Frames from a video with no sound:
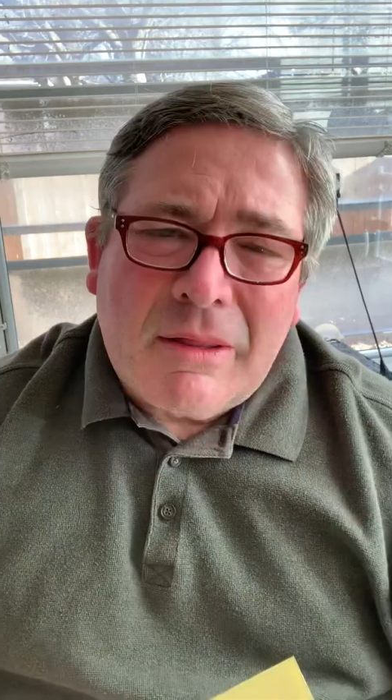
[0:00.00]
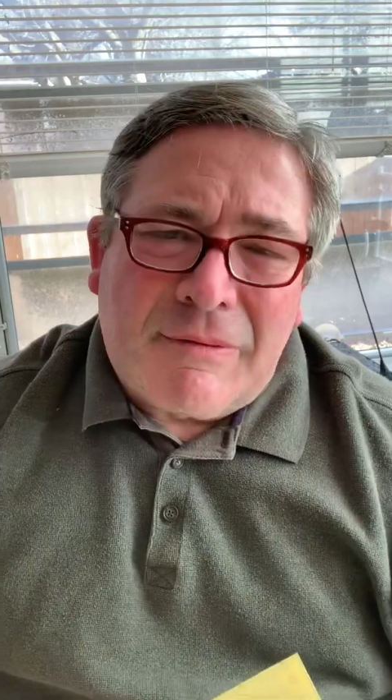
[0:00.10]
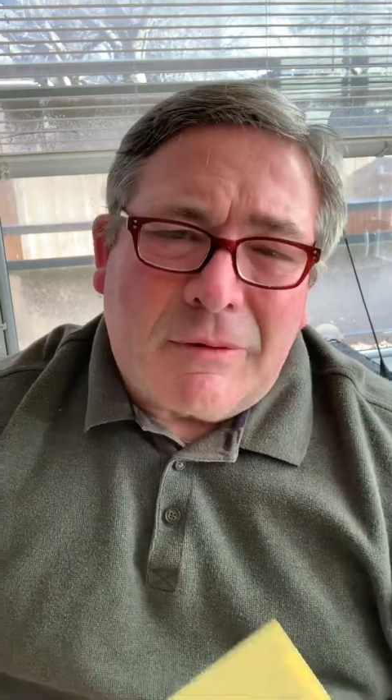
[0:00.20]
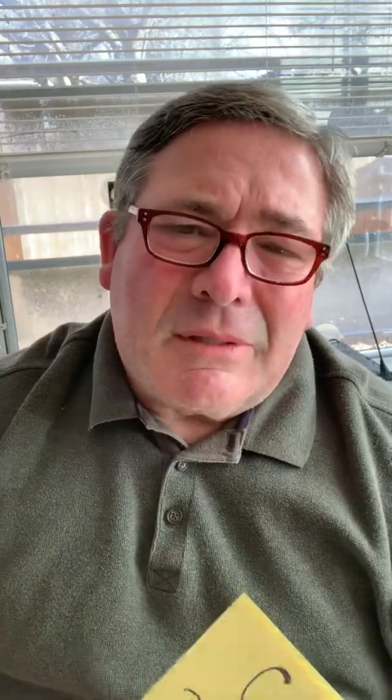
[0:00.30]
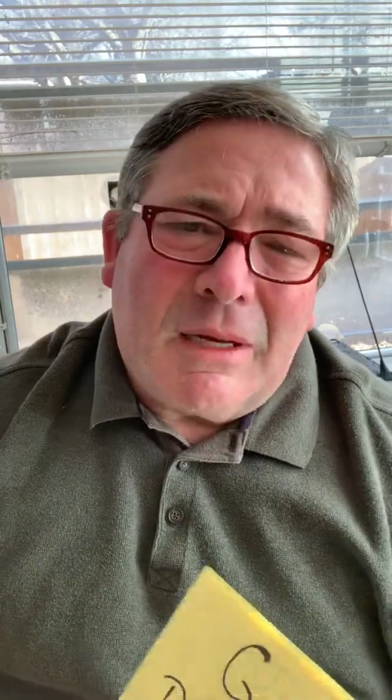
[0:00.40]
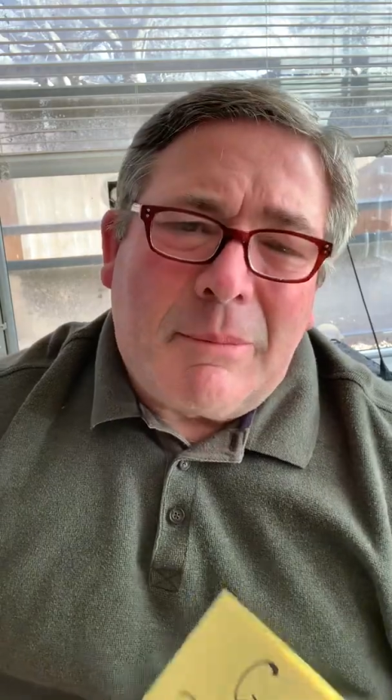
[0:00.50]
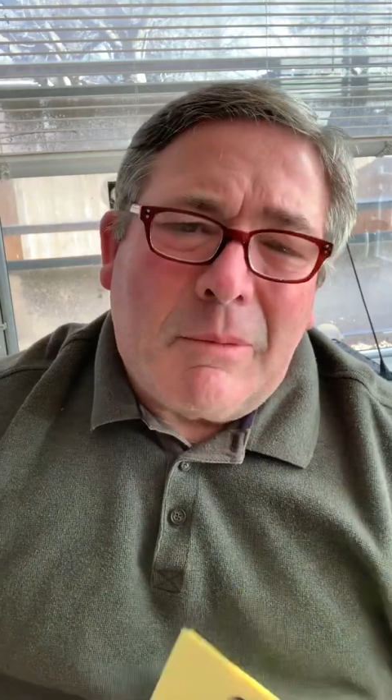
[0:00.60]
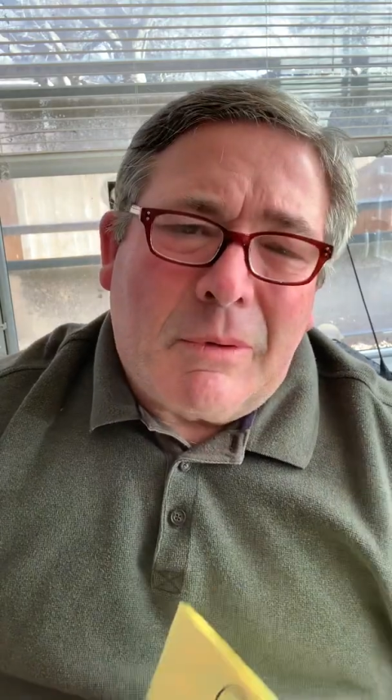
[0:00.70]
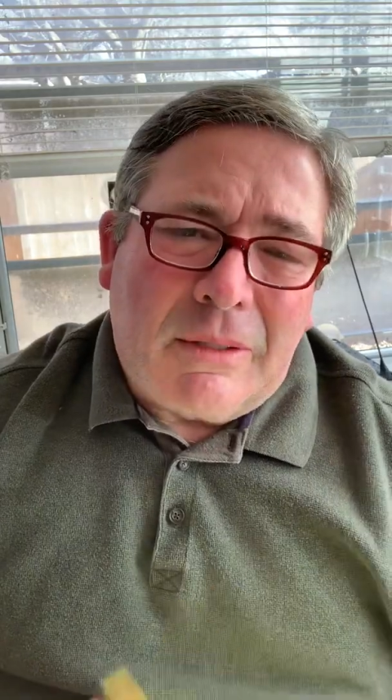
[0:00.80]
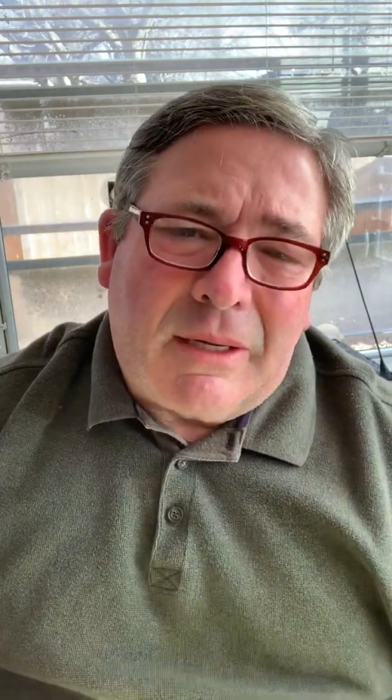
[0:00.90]
The first step
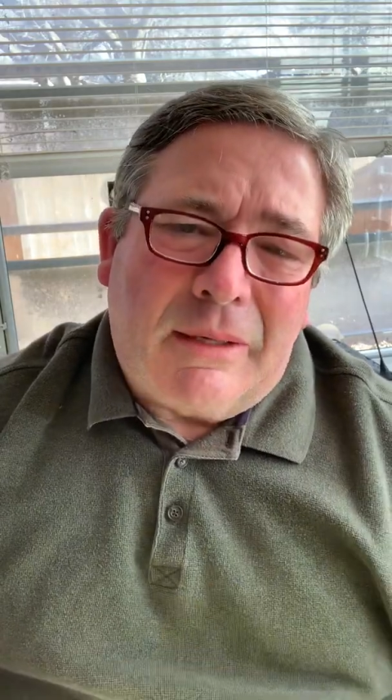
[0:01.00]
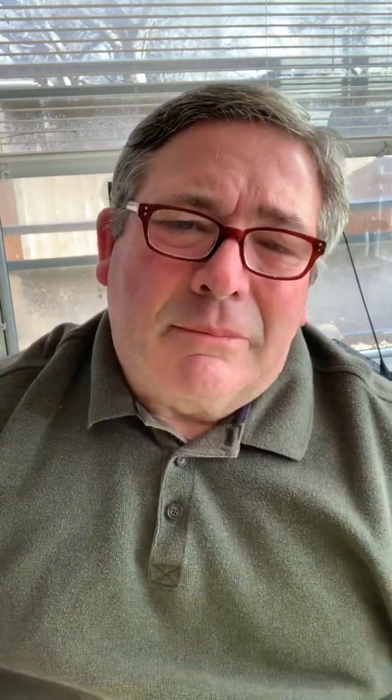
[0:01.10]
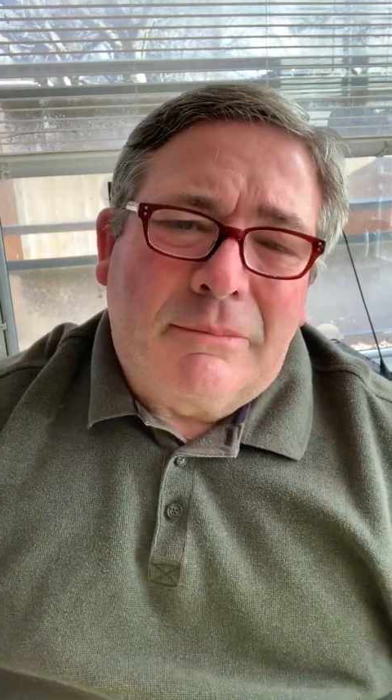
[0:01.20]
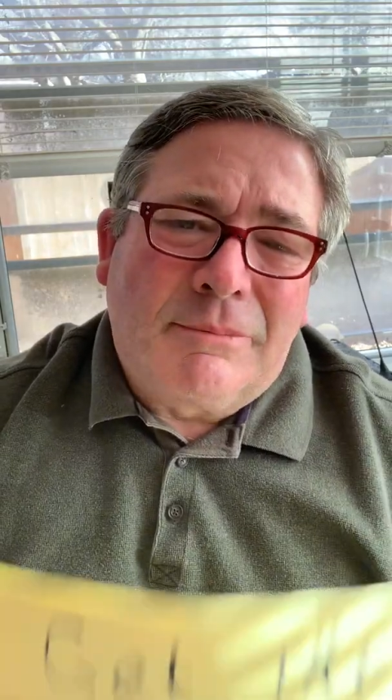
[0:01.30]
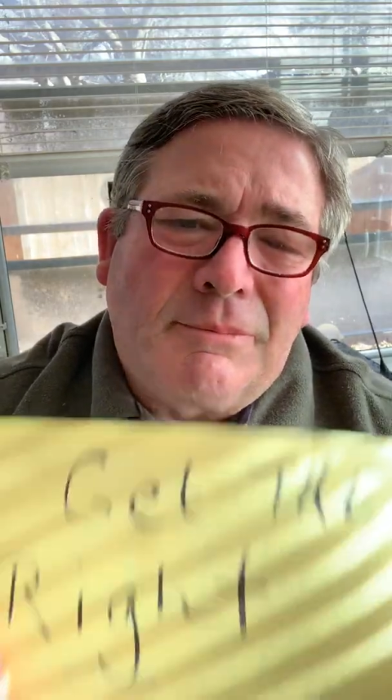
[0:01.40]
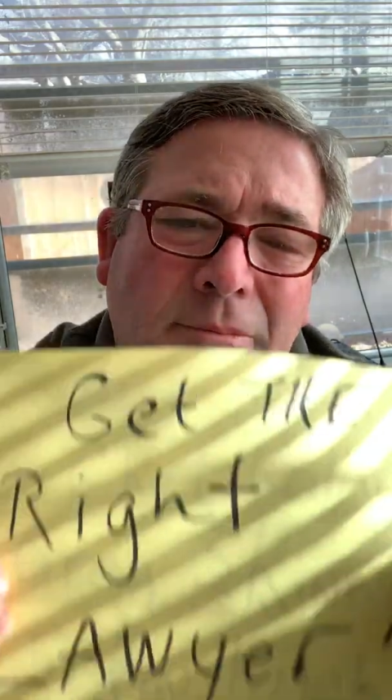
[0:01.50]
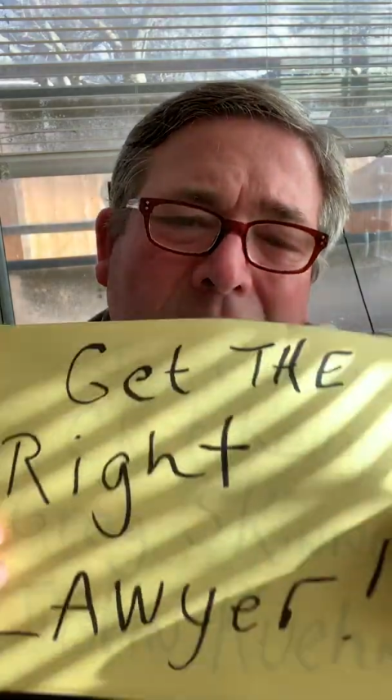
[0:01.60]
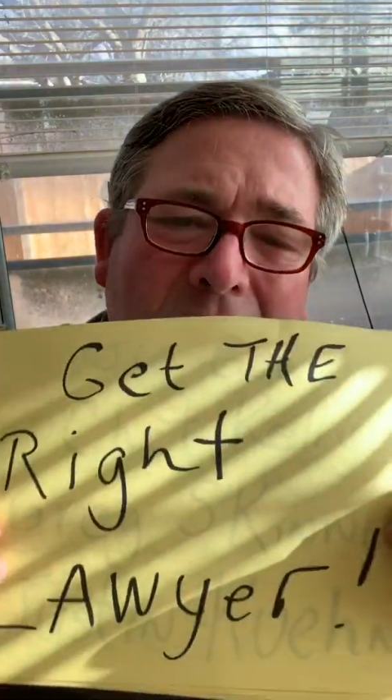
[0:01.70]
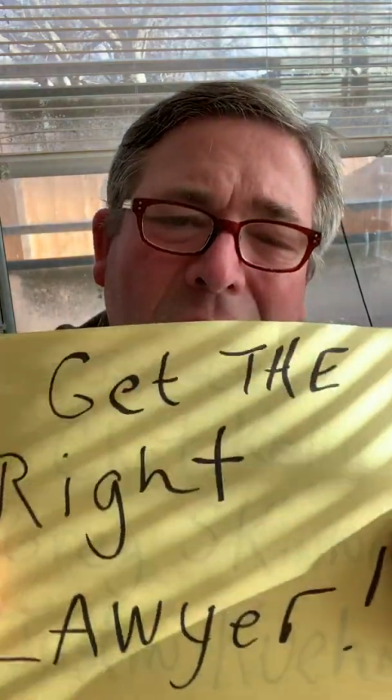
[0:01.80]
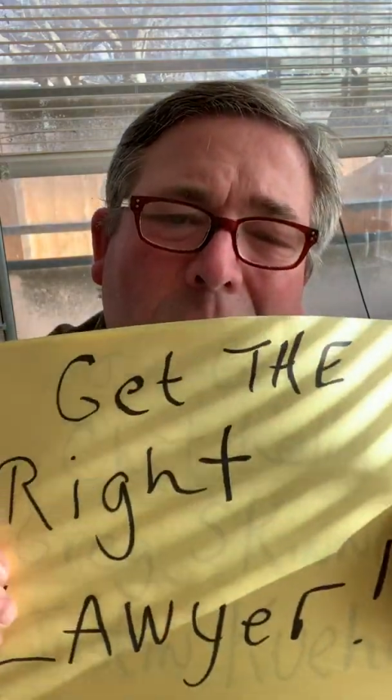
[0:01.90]
you want to take
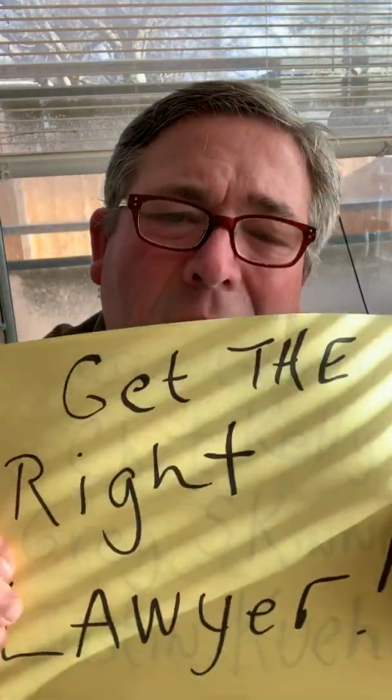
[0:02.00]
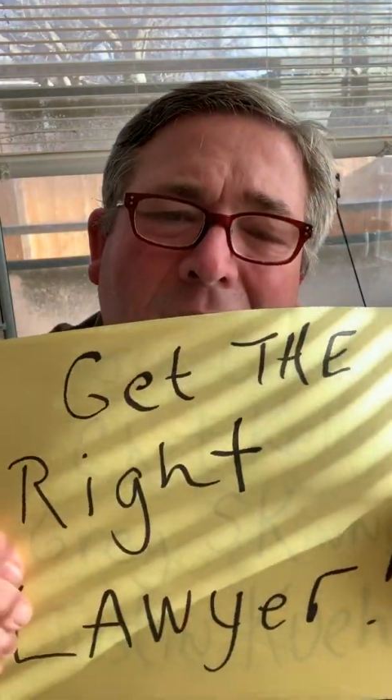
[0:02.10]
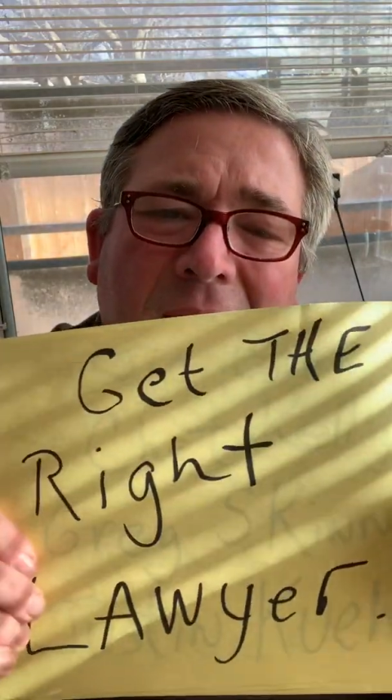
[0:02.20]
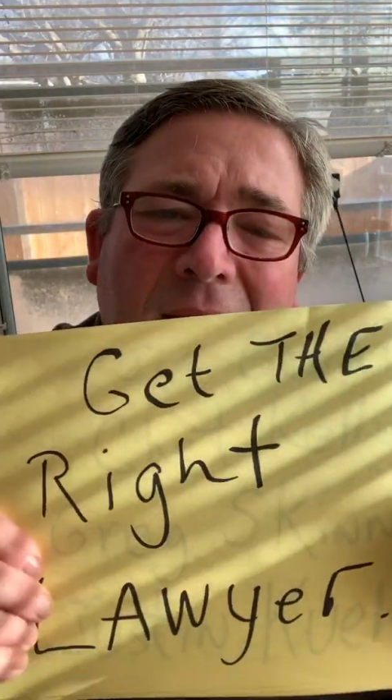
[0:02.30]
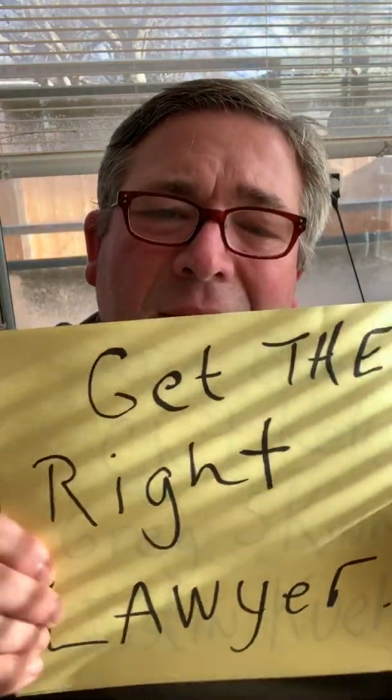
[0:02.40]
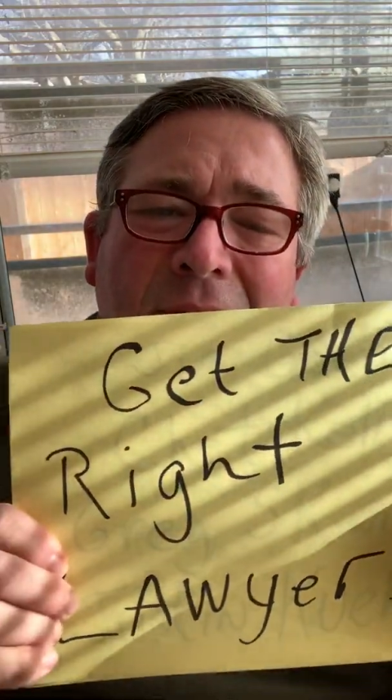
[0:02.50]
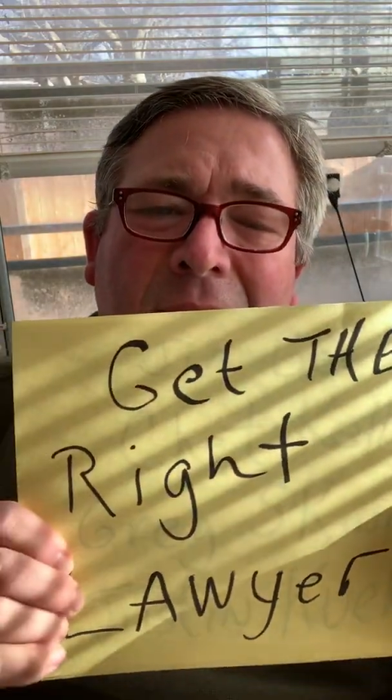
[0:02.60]
is you want to get